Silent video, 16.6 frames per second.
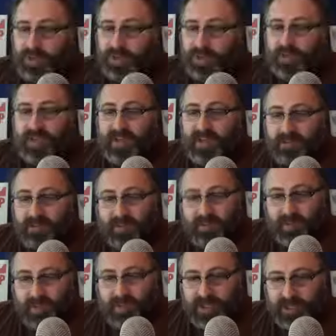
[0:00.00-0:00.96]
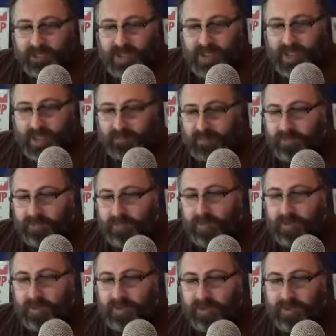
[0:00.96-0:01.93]
you say that this question of how to
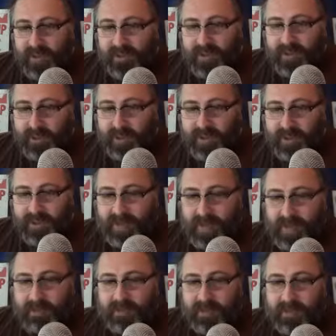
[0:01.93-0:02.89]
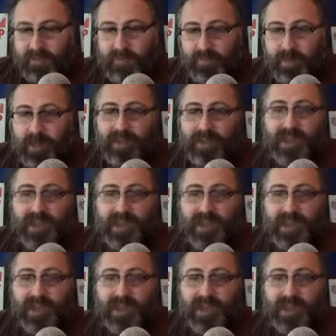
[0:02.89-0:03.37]
look at things independently outside of your mind